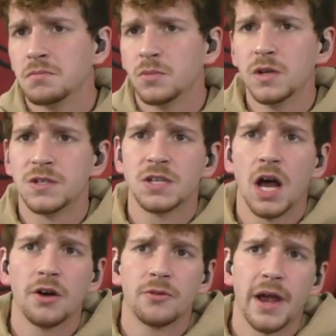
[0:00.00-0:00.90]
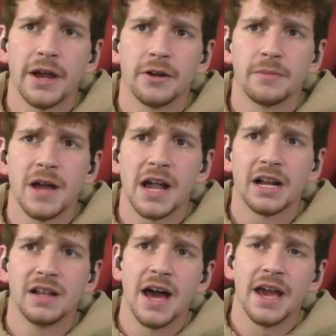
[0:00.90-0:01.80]
Pretty solid record, I'm not
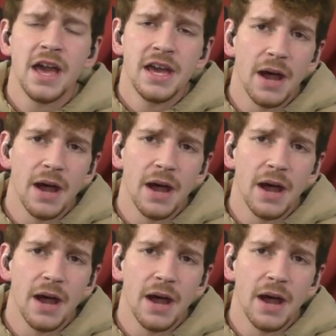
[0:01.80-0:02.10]
going to lie.